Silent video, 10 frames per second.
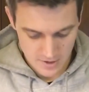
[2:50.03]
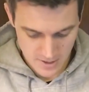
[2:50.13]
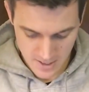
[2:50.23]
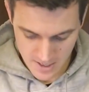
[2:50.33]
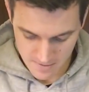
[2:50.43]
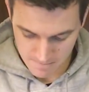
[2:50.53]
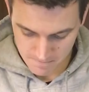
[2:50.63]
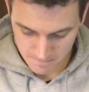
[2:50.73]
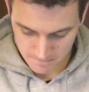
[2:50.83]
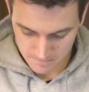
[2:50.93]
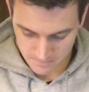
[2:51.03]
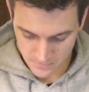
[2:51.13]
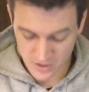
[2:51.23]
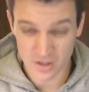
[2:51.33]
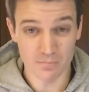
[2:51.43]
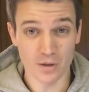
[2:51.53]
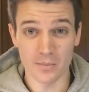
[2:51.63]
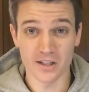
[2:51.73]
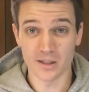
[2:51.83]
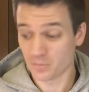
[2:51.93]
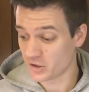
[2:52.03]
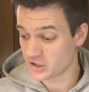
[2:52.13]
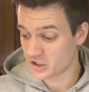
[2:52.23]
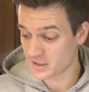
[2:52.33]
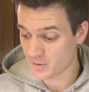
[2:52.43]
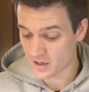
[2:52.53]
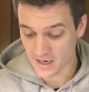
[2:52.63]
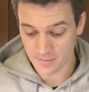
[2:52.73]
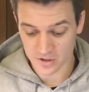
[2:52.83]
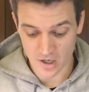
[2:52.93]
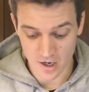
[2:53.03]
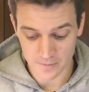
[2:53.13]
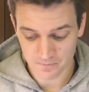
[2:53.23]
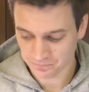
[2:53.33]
I think you can probably get it pretty cheap on Amazon.